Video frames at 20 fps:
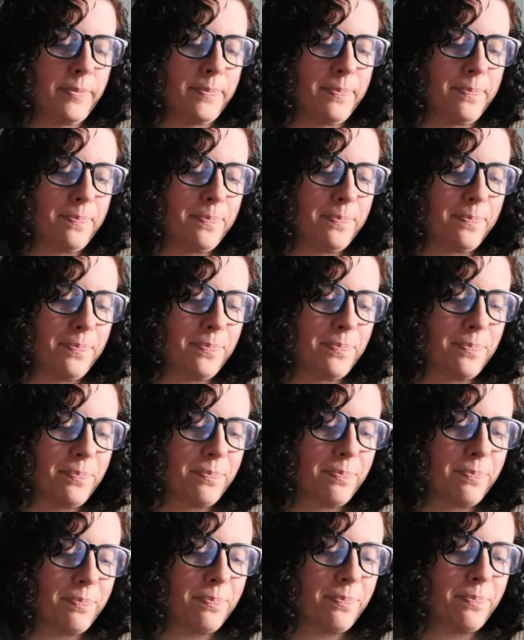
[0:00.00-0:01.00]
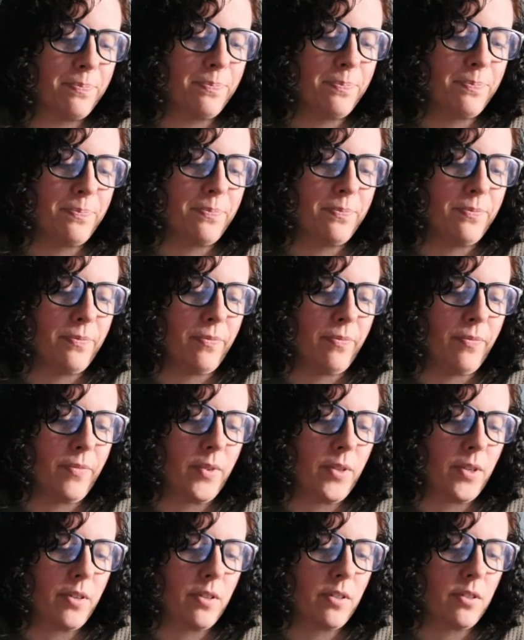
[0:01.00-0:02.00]

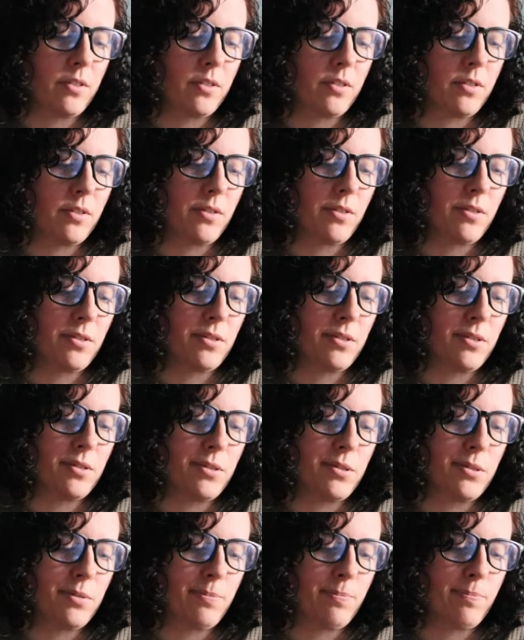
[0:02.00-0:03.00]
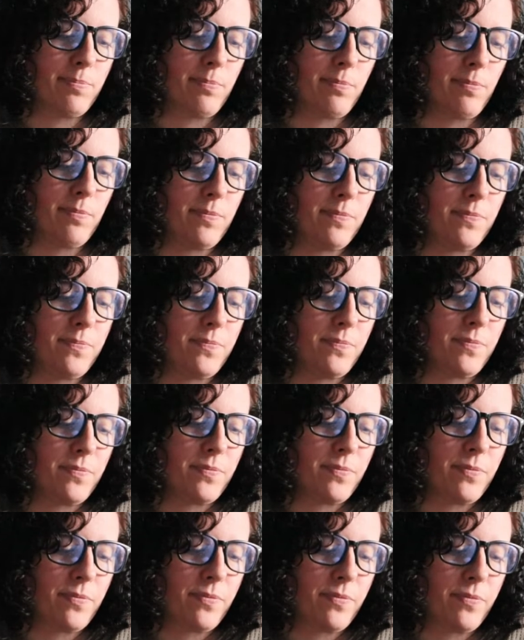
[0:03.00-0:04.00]

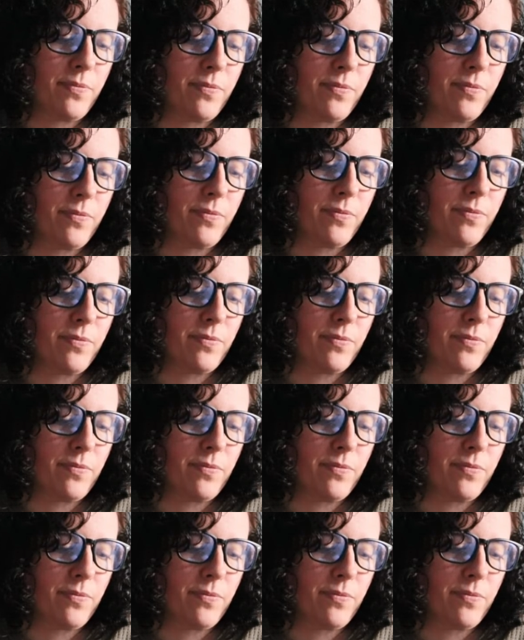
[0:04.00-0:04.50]
(no one is talking)